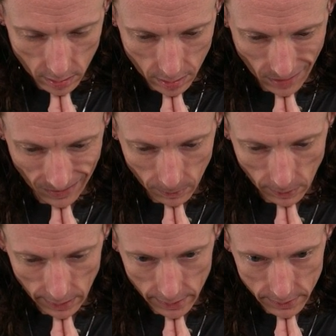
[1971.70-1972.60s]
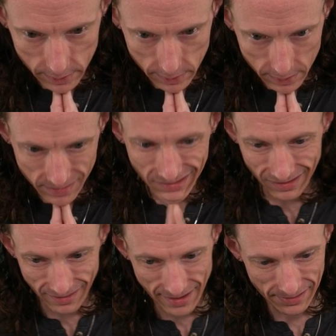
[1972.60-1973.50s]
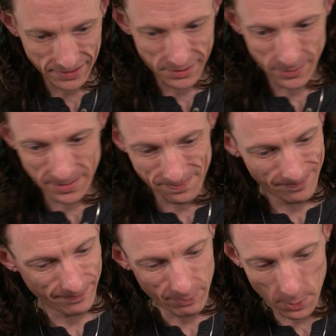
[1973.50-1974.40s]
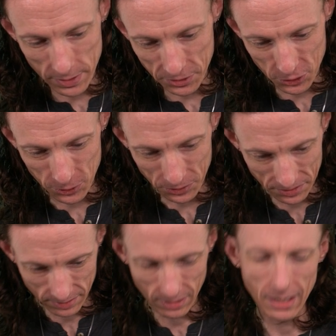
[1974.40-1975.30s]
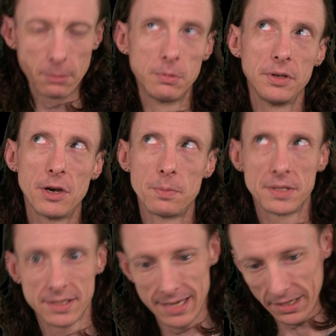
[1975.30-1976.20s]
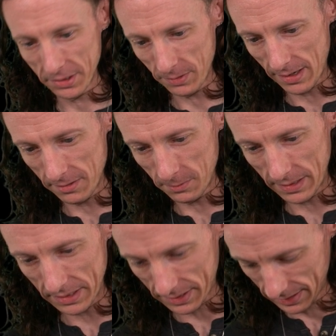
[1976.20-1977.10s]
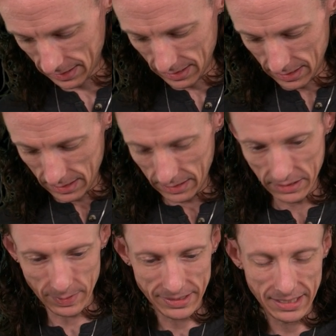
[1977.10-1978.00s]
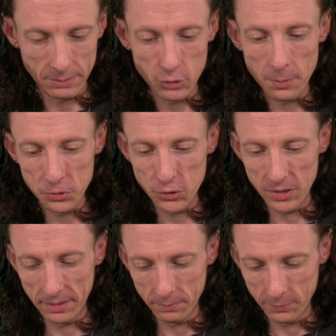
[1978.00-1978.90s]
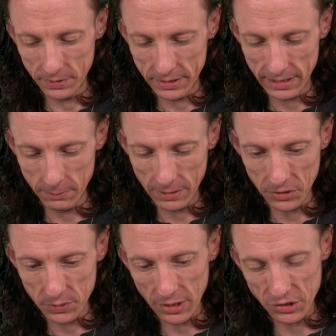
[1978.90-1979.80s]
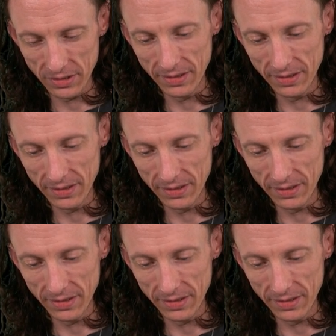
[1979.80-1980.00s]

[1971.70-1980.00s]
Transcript: All right. All right, let's do it. Moment of truth. I really hope the syntax is right. Otherwise, this might take some troubleshooting with a regular expression